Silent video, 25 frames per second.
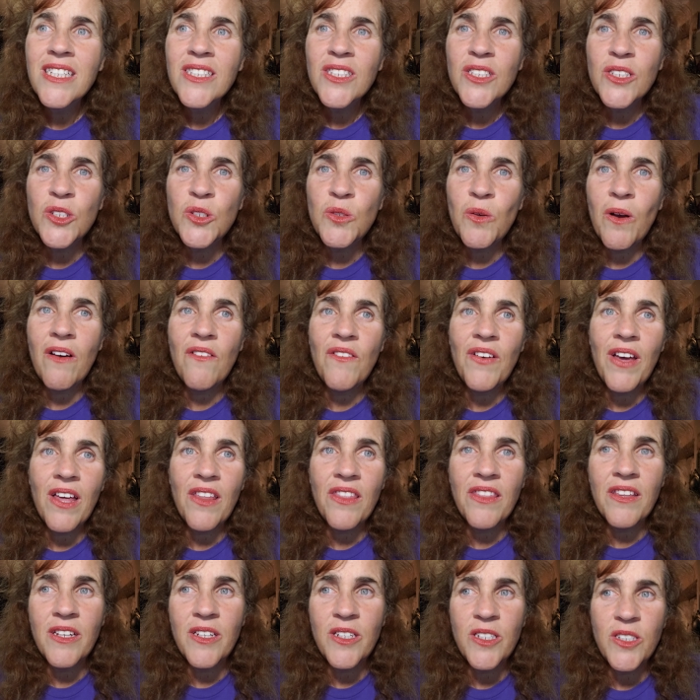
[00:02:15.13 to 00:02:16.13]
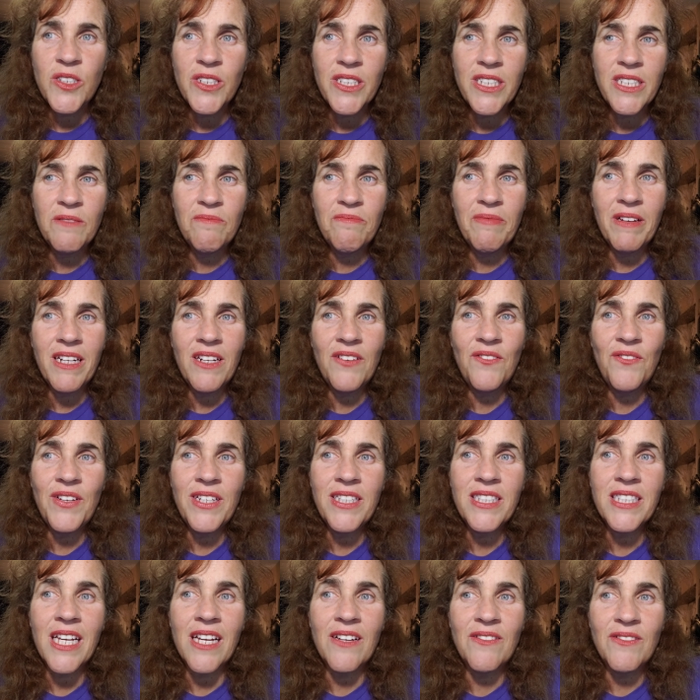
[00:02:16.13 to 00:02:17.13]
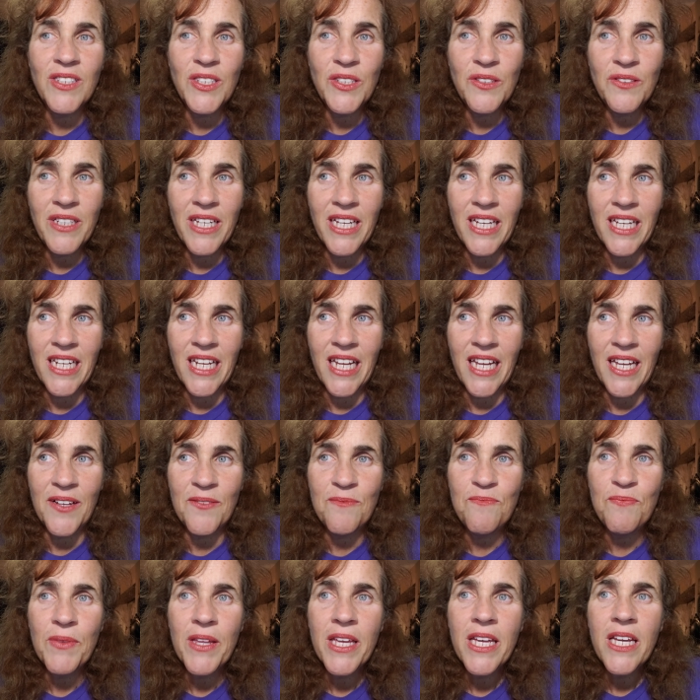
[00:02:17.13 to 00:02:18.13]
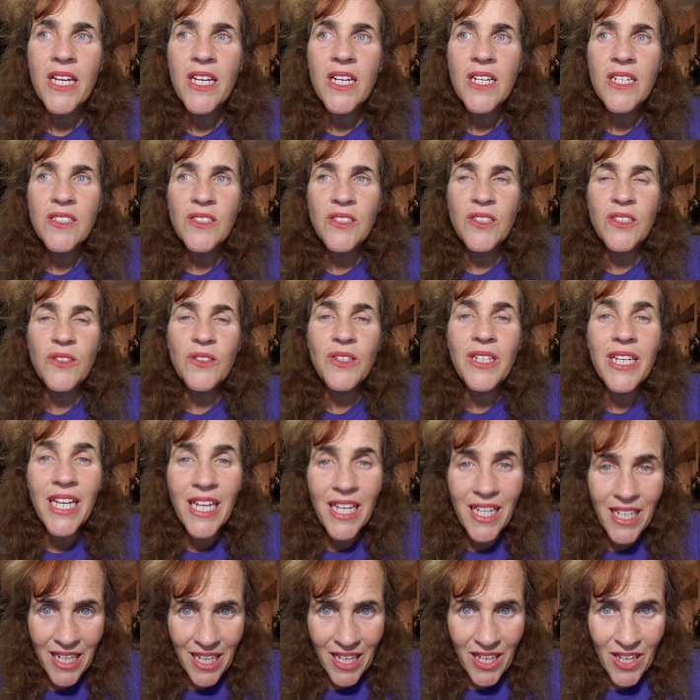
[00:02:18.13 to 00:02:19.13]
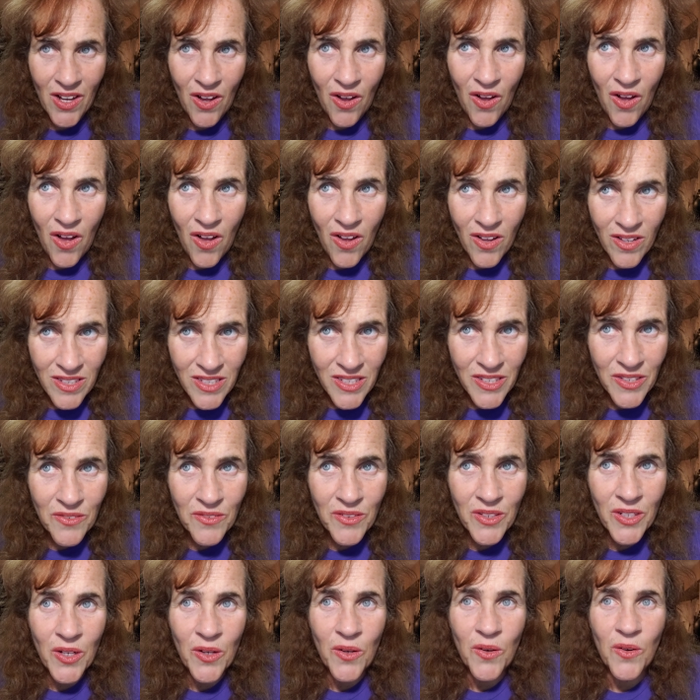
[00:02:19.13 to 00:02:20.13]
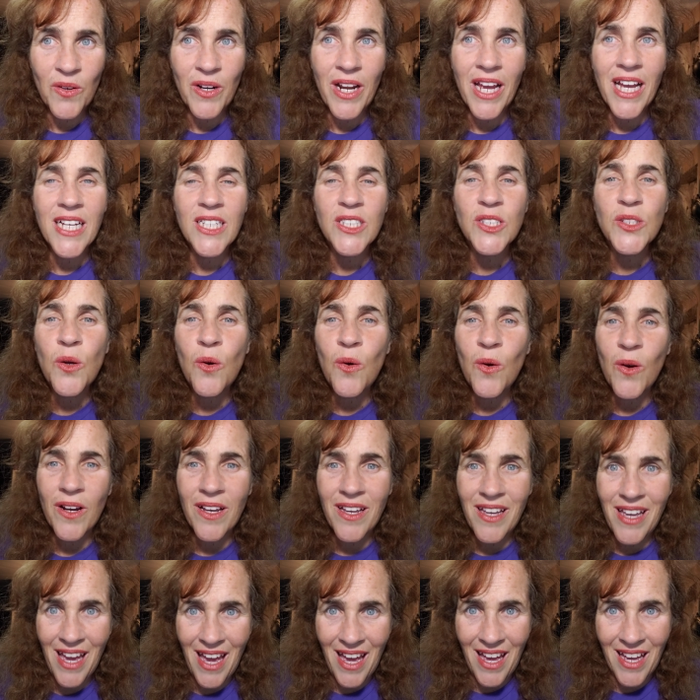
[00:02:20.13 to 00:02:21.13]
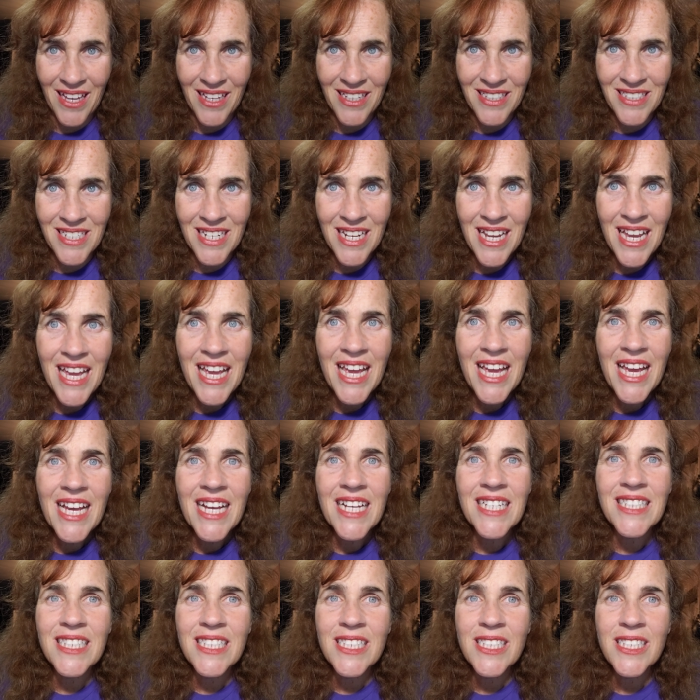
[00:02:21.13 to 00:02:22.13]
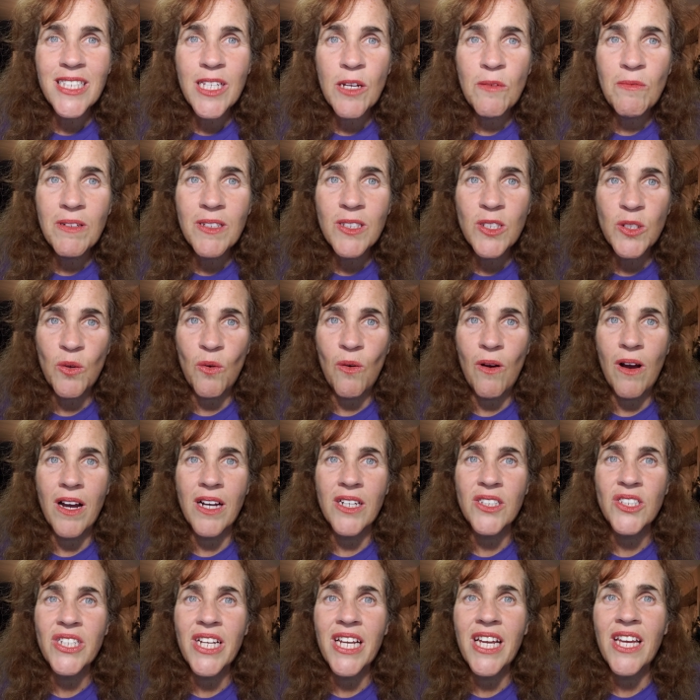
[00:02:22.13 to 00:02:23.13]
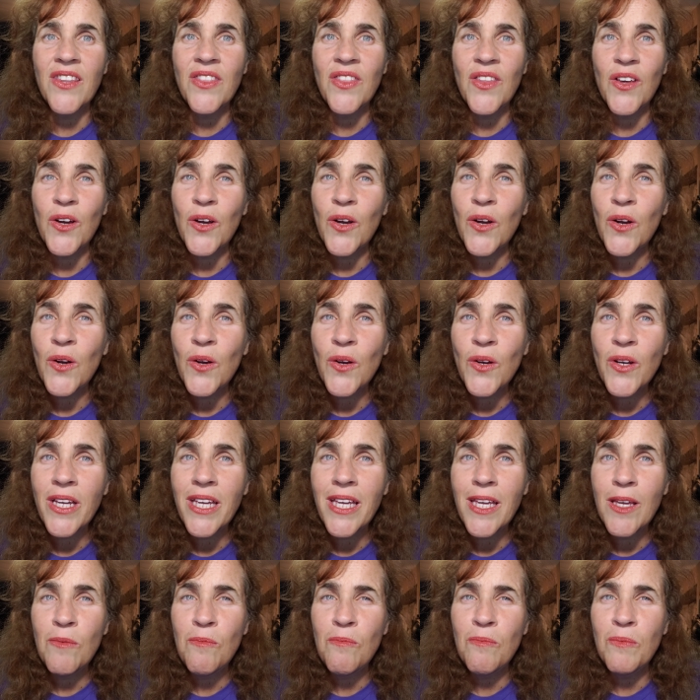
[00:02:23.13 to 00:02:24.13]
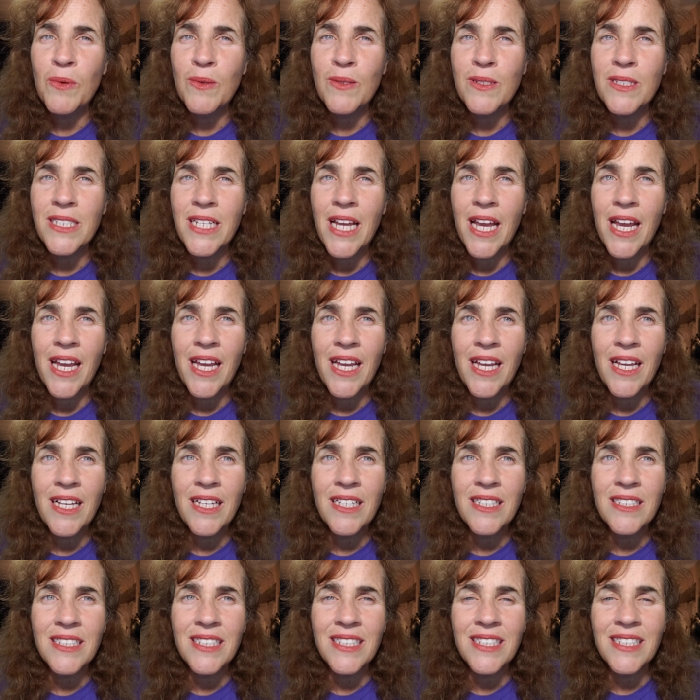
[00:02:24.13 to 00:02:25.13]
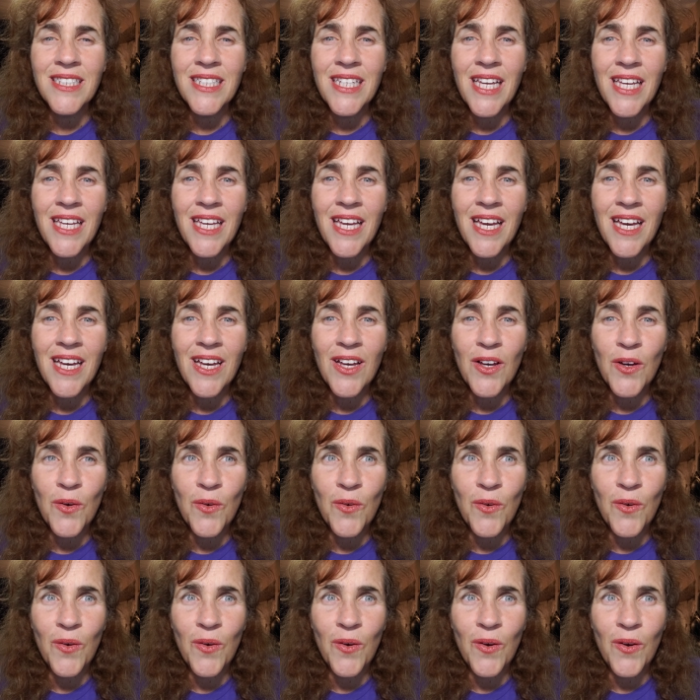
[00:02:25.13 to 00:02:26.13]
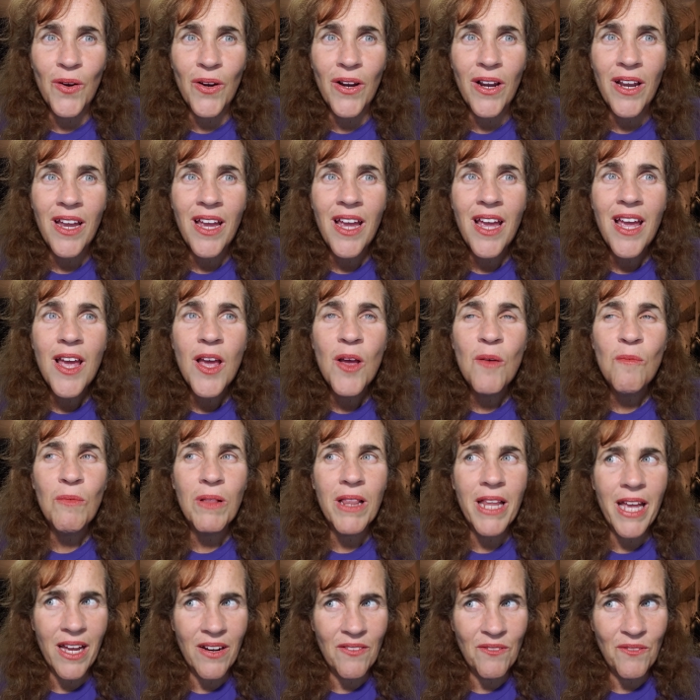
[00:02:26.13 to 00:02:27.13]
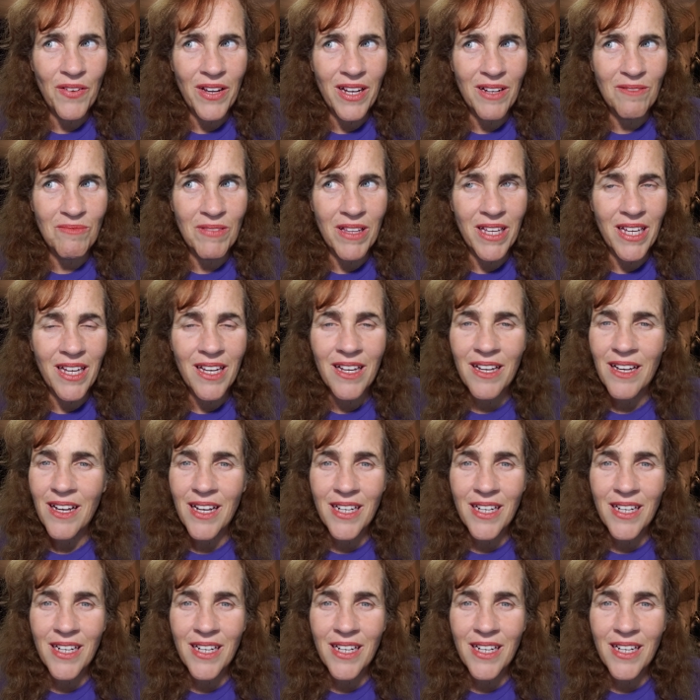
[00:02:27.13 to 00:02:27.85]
So 12 health and nutrition benefits of zucchini. Zucchini, also known as courgette, is a summer squash in the Curcubutaceae or plant family.